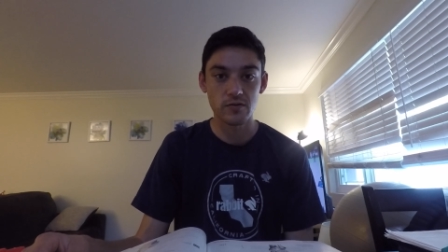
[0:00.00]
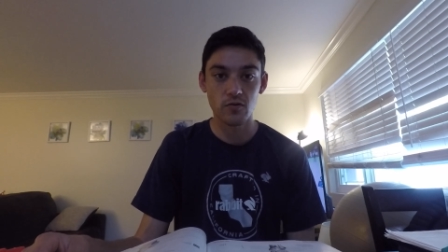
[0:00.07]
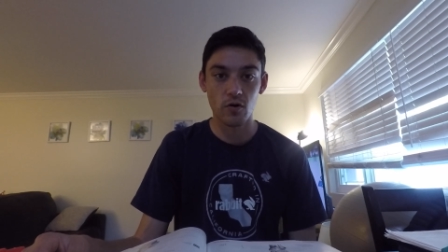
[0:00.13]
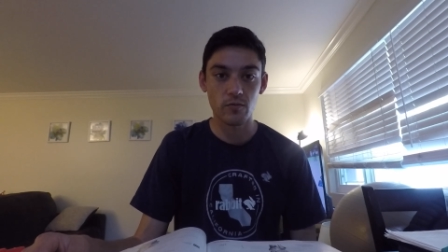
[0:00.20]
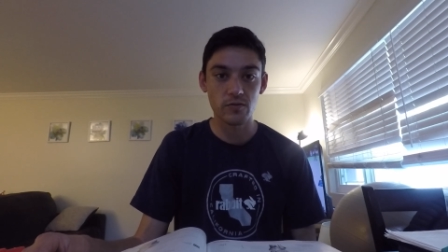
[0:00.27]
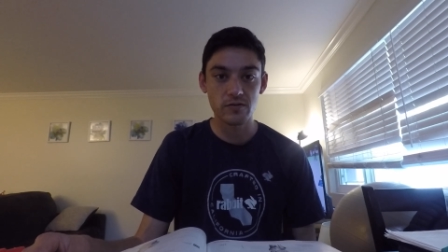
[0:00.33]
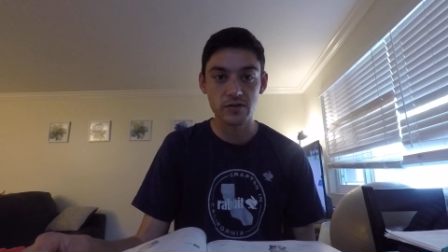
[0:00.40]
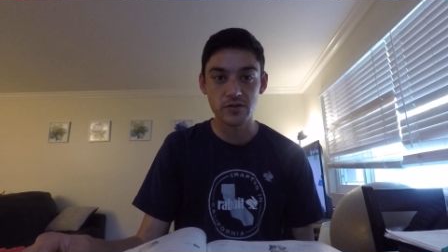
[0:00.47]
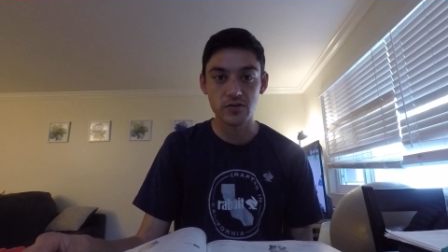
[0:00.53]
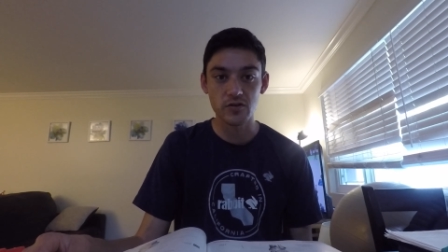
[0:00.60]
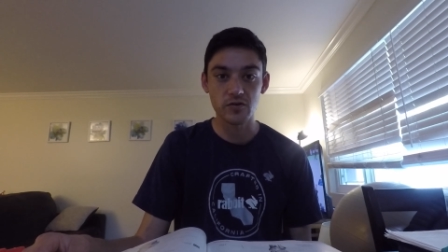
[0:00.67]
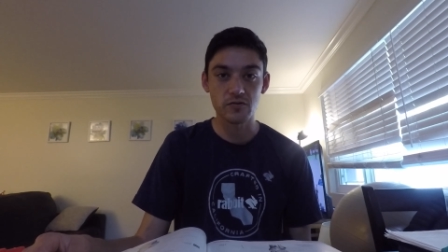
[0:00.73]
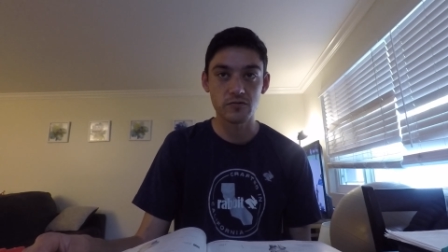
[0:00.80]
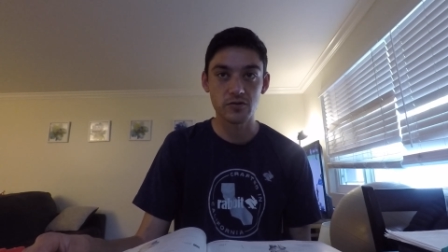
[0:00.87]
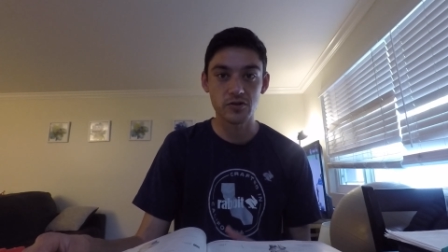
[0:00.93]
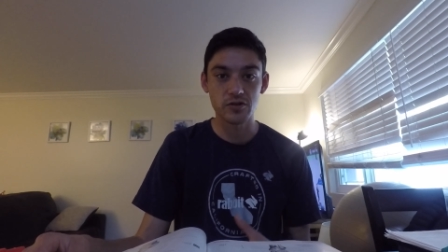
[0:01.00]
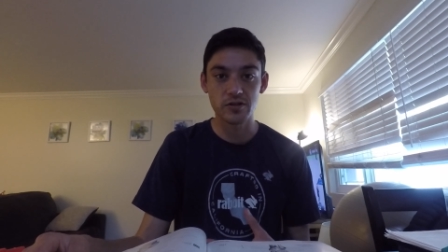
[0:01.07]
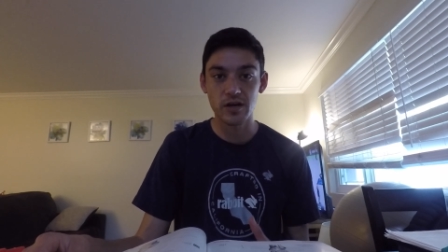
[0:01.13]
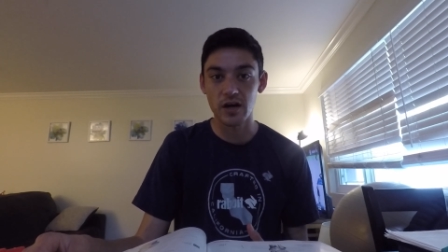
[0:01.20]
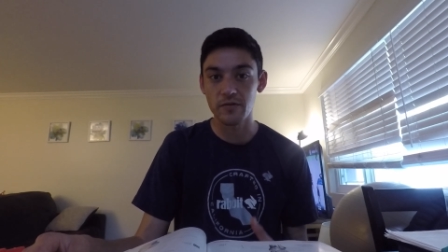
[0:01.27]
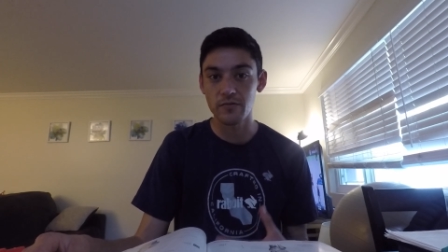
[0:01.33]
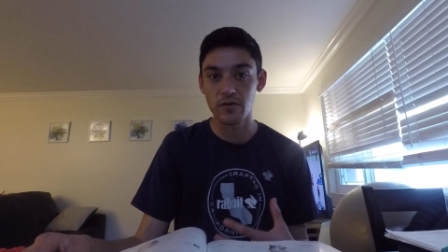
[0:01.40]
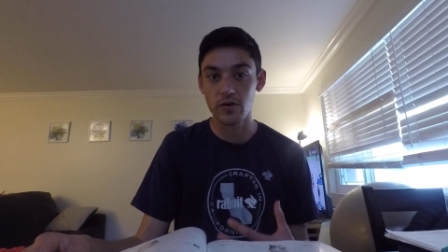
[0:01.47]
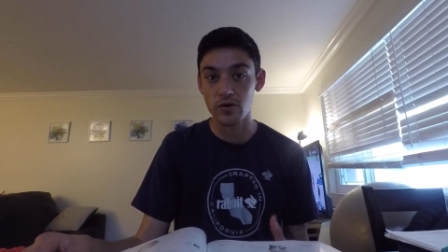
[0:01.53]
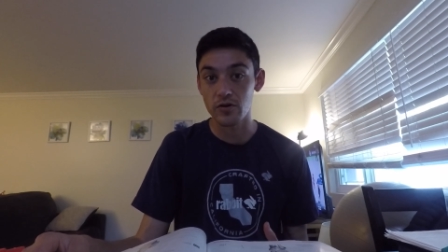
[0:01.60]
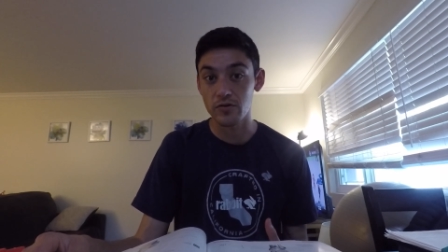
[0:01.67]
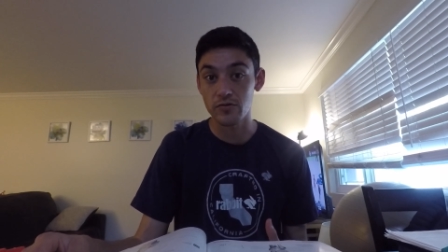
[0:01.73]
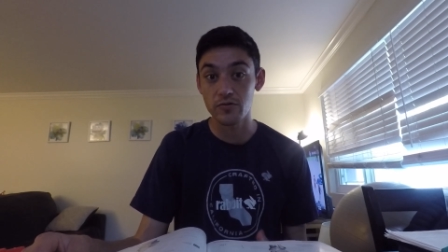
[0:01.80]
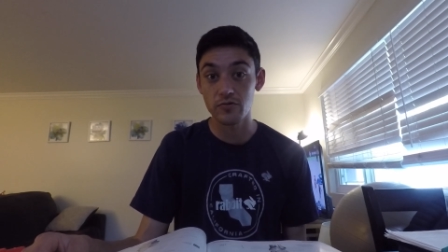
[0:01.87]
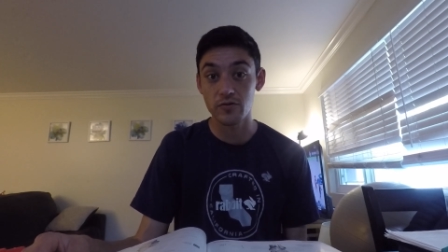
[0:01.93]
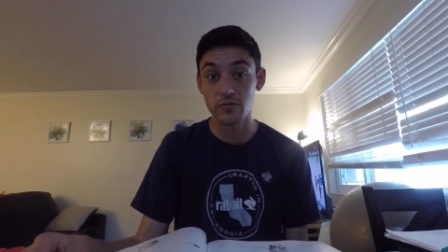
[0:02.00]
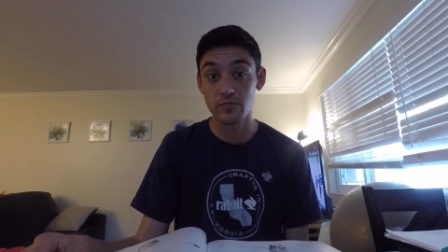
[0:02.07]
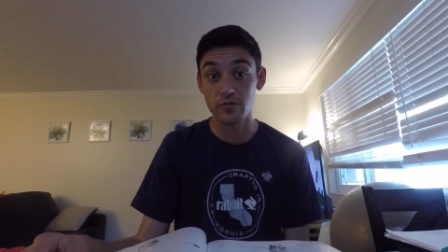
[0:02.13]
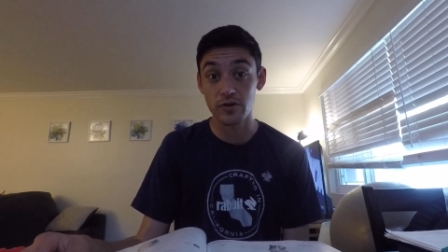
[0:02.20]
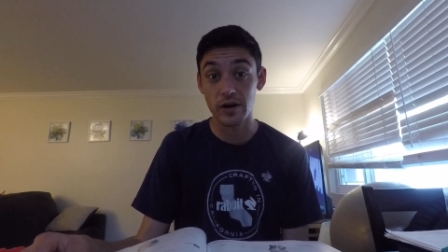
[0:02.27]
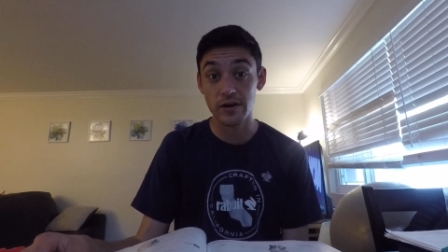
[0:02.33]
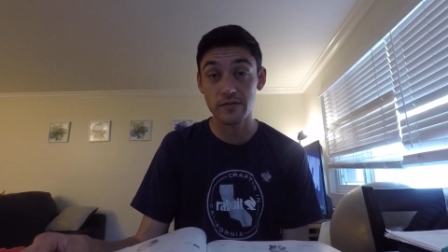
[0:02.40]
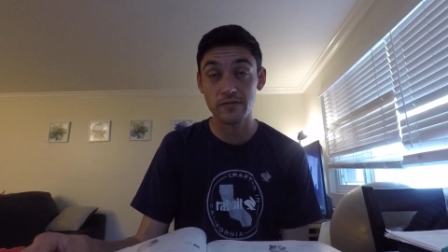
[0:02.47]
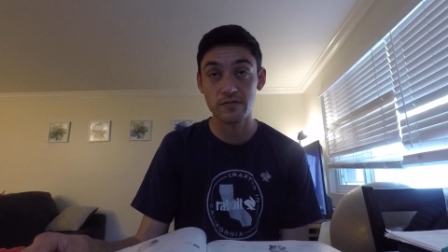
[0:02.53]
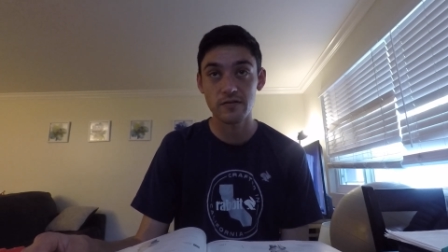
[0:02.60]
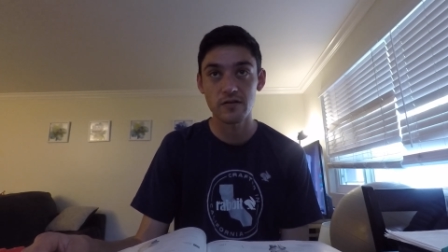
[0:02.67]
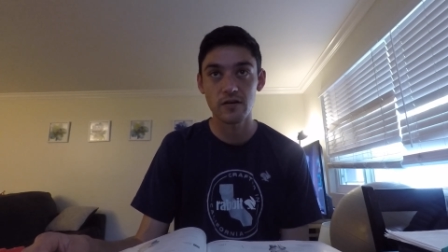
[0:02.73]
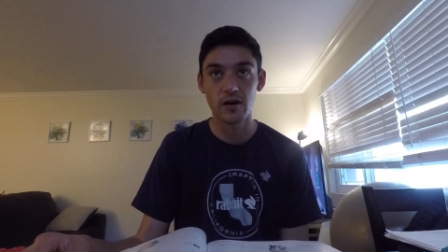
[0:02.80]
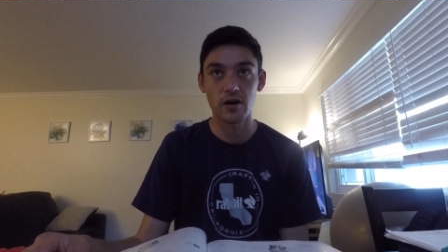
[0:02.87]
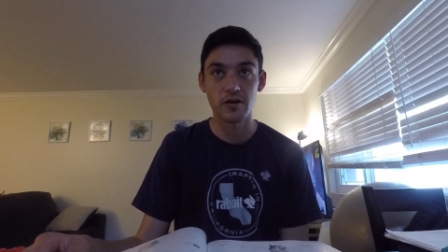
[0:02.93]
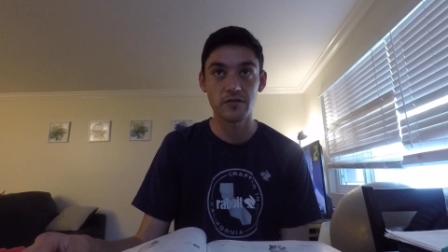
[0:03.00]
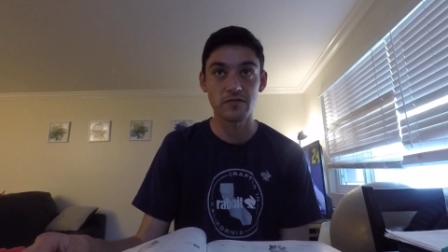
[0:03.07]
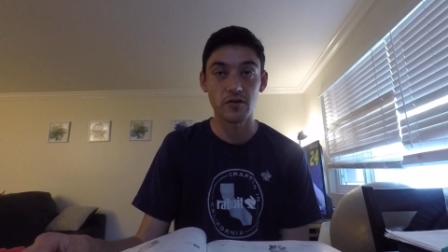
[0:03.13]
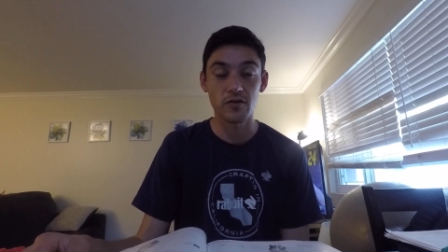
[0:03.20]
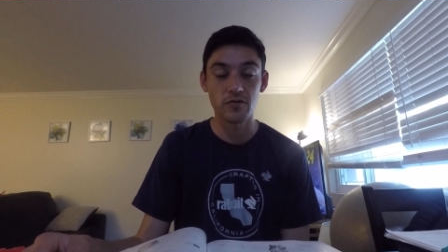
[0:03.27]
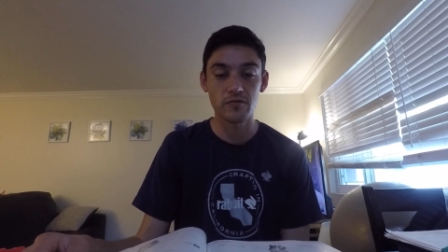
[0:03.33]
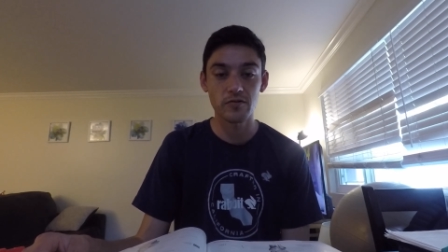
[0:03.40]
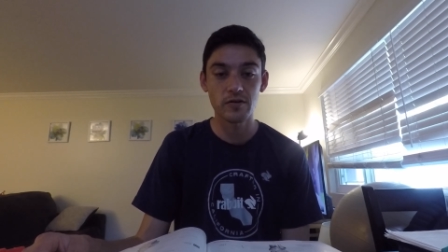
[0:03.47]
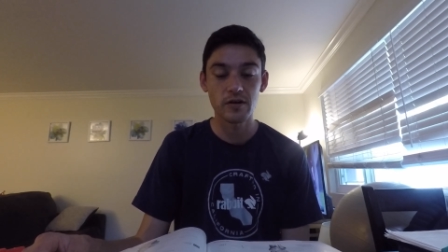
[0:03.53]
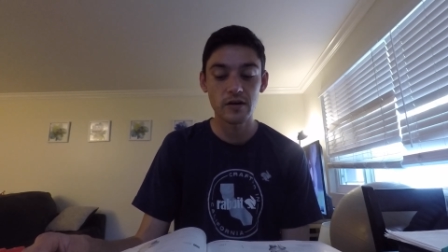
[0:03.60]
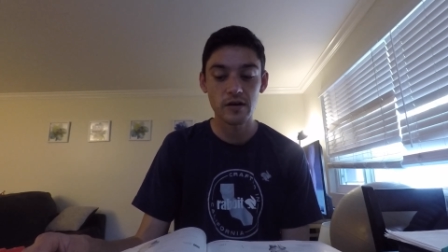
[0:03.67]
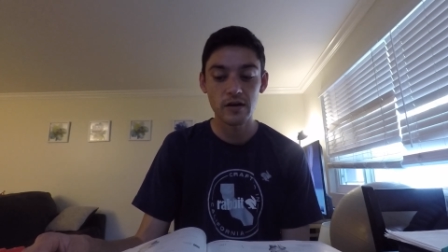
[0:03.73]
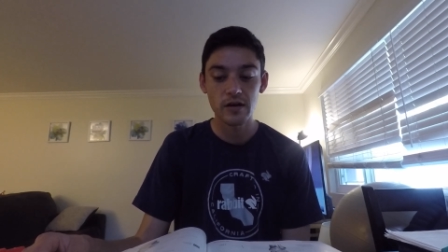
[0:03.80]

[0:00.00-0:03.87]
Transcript: Normal tissue should not hurt to compress on its own.